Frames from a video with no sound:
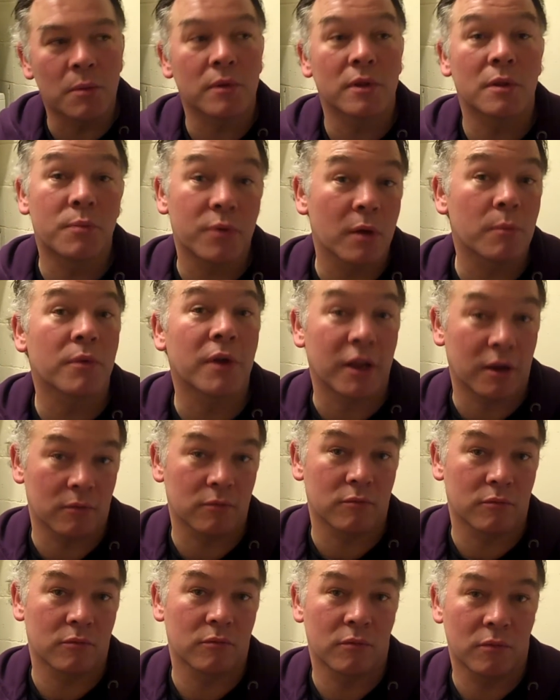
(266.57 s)
But the public,
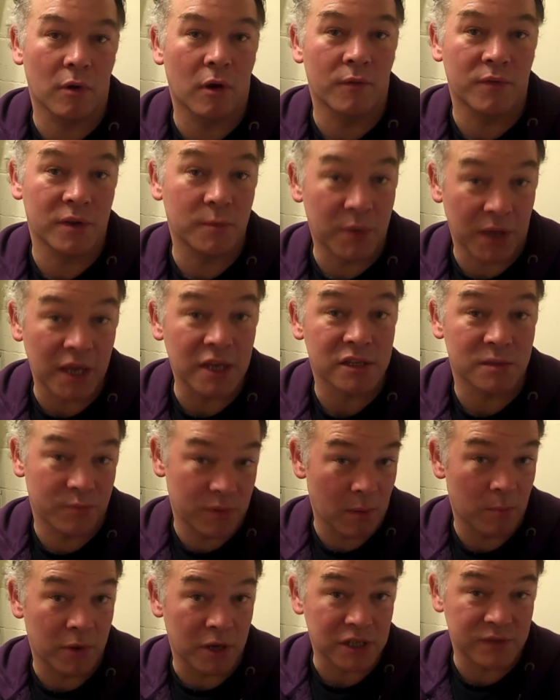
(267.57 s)
but he's the
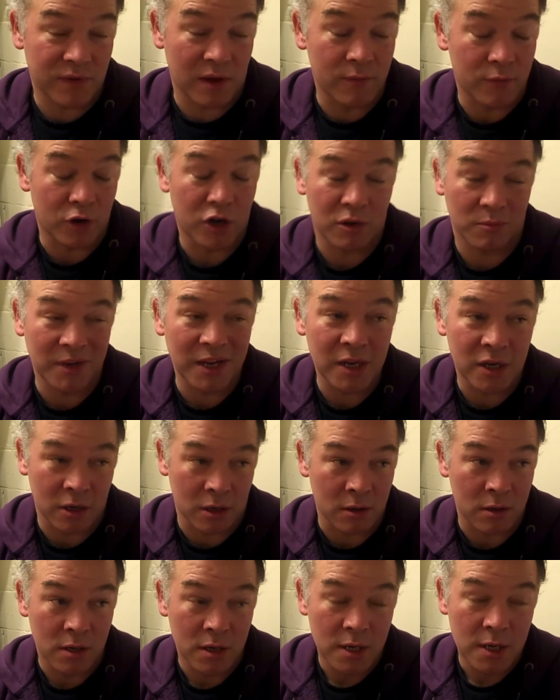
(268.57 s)
public's favourite
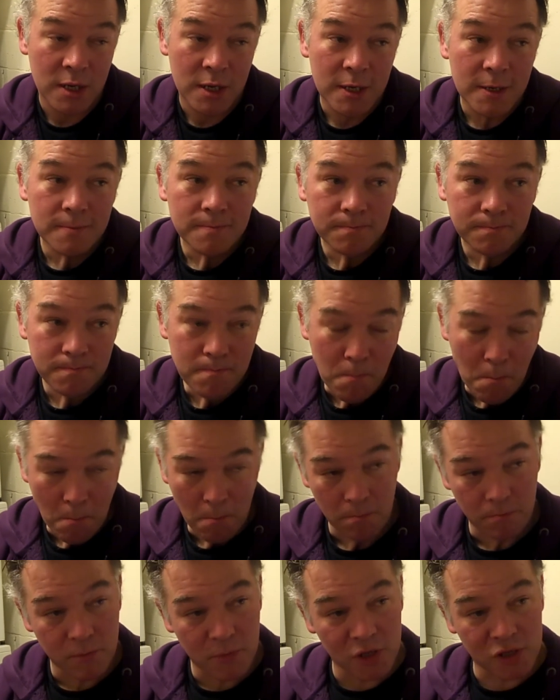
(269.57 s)
comedian.
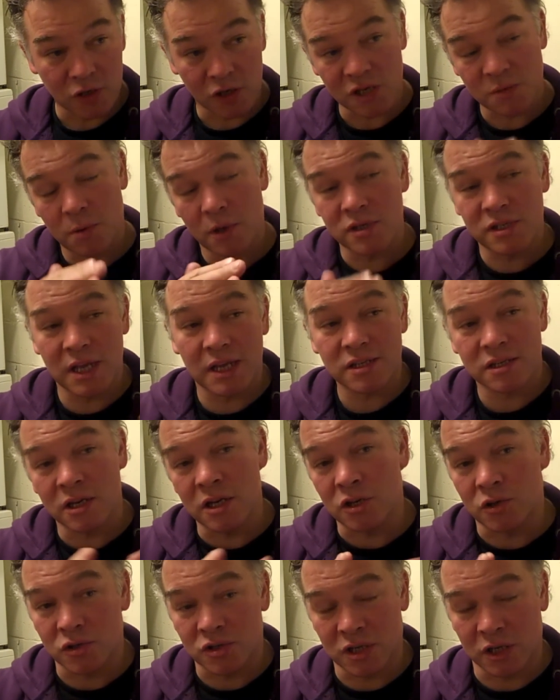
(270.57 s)
So I suppose that's an
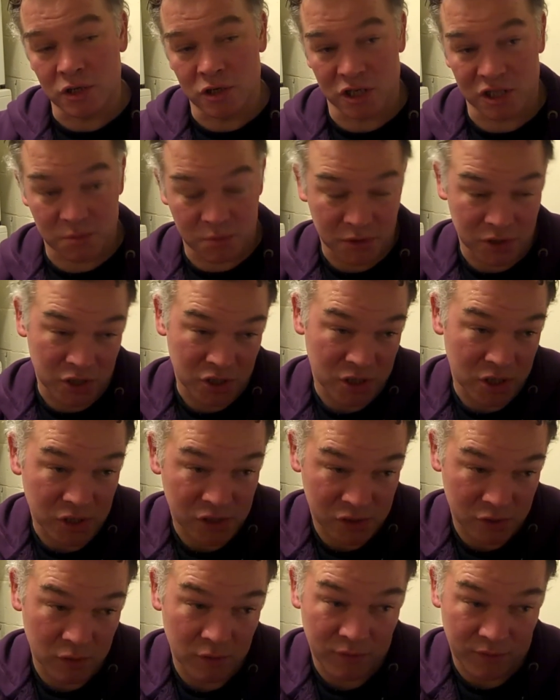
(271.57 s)
interesting juxtaposition. Is
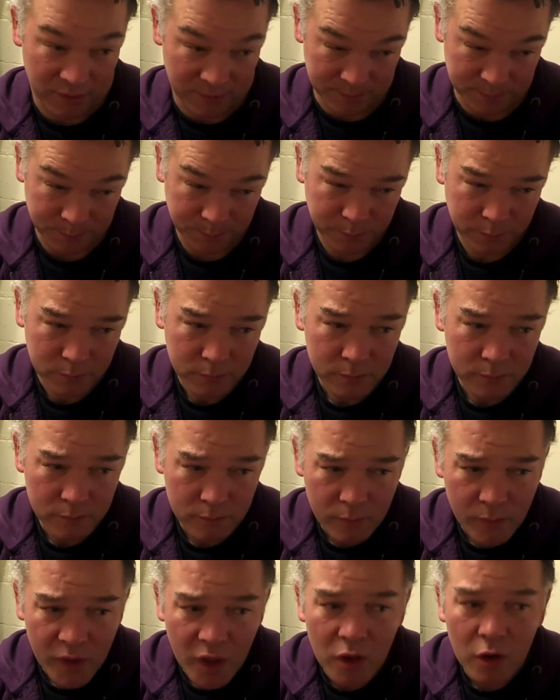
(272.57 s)
sort of,
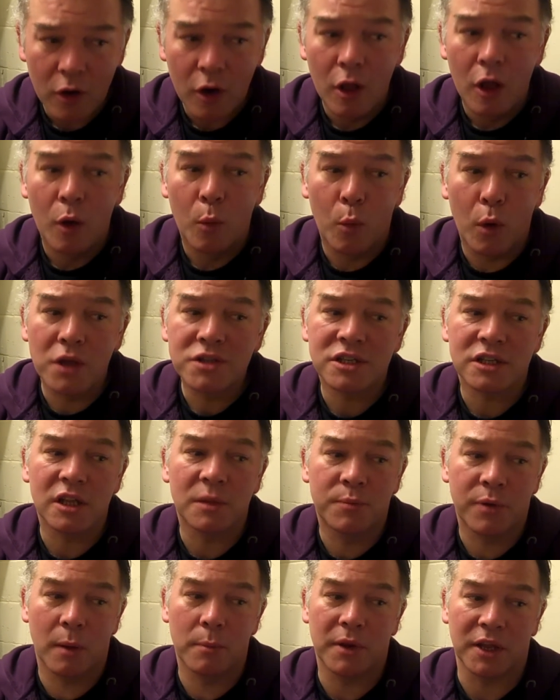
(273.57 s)
what is it
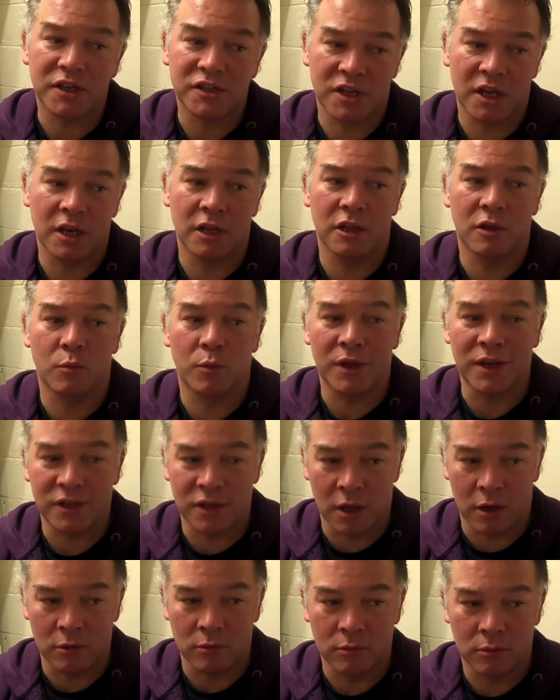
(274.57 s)
the public's seen it that we
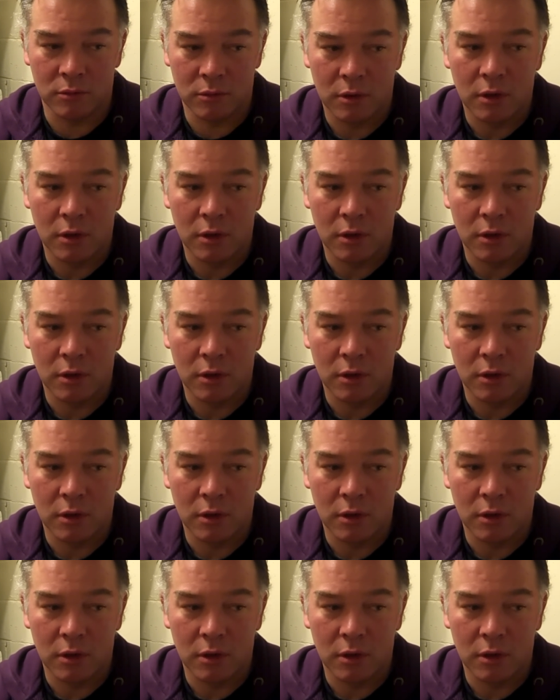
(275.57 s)
don't?